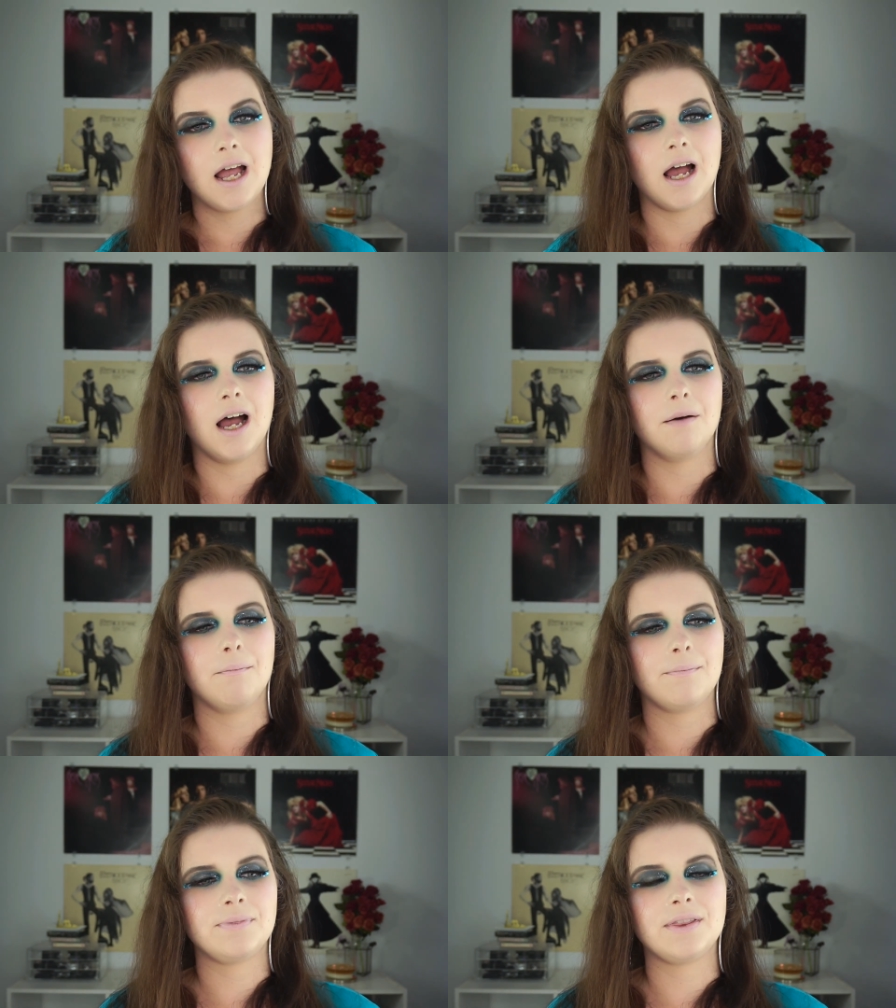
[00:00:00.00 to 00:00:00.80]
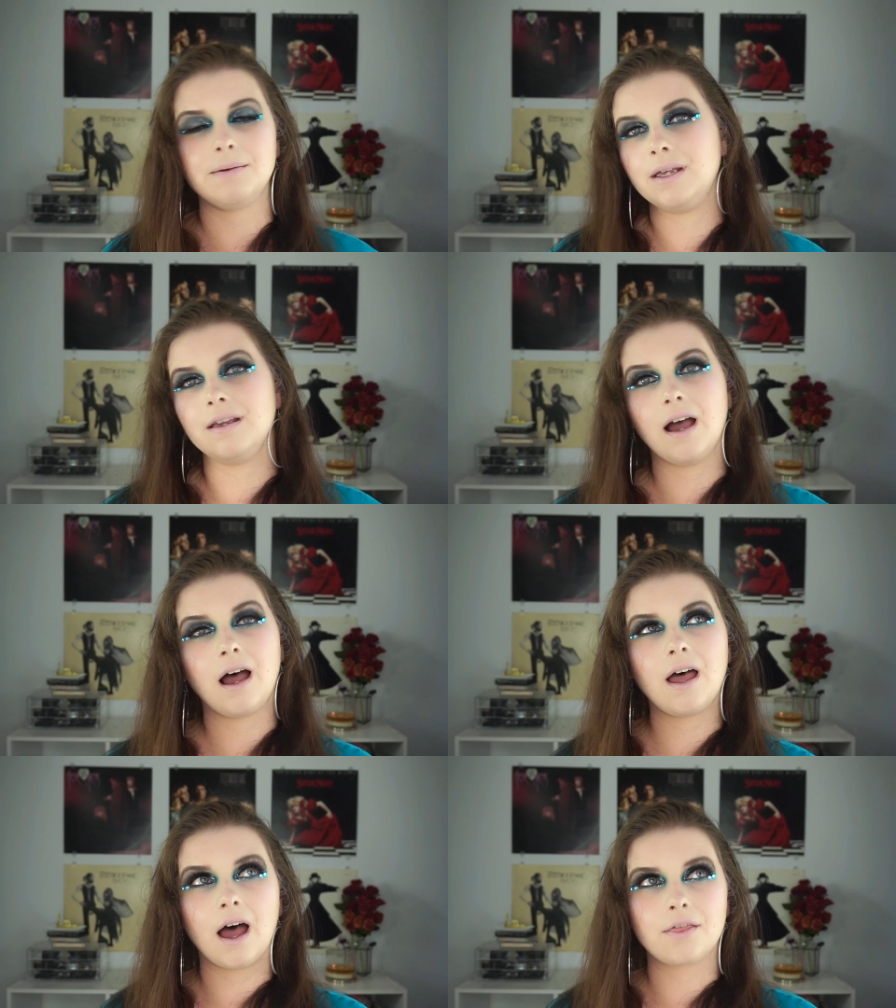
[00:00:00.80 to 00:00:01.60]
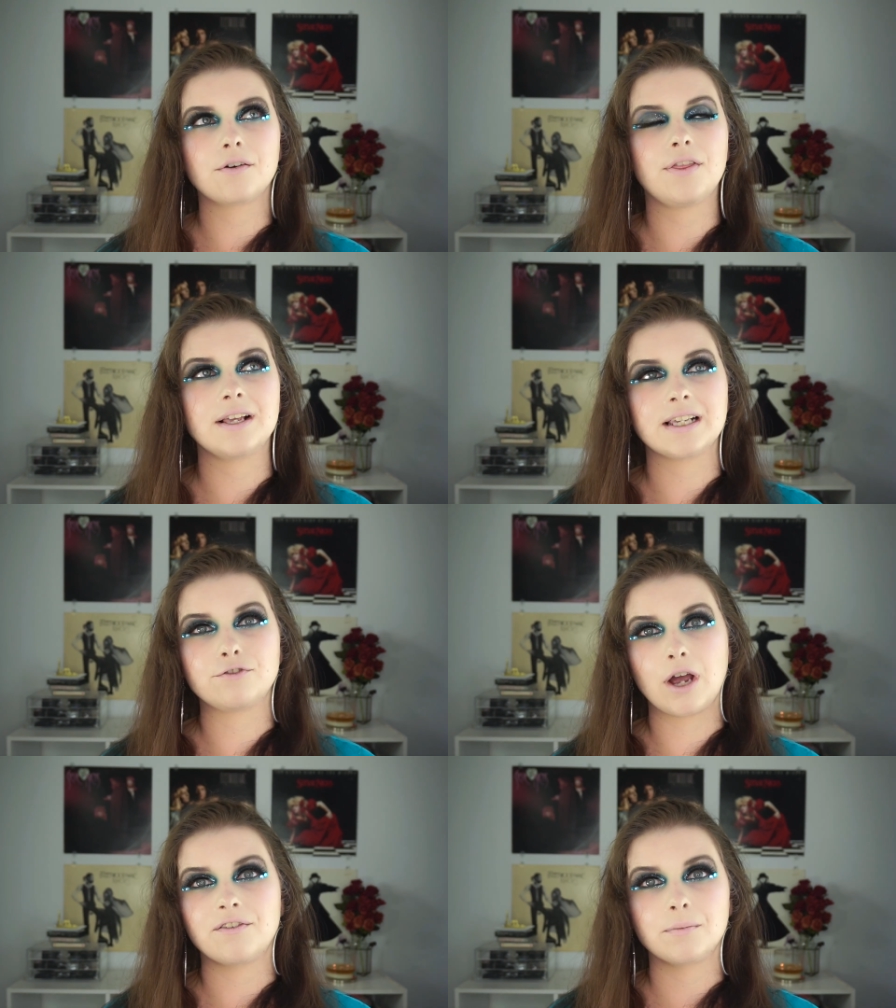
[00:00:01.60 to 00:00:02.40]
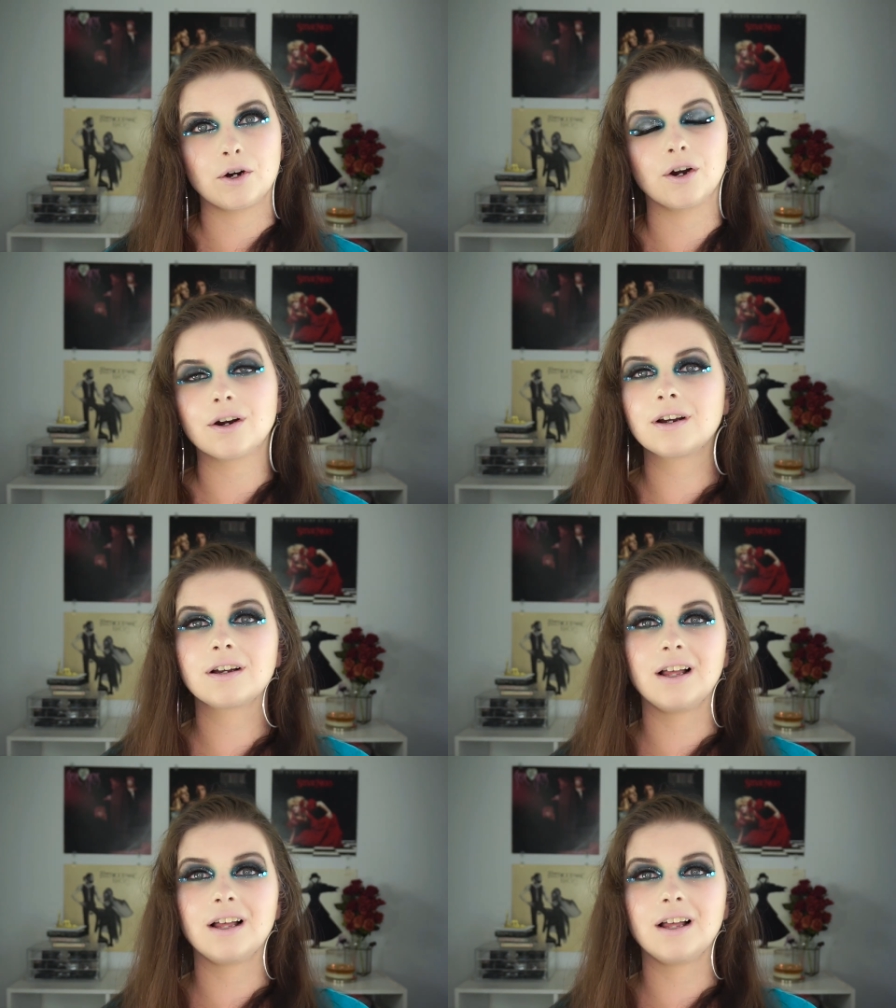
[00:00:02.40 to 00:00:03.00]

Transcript: Um, the other things I've tried from her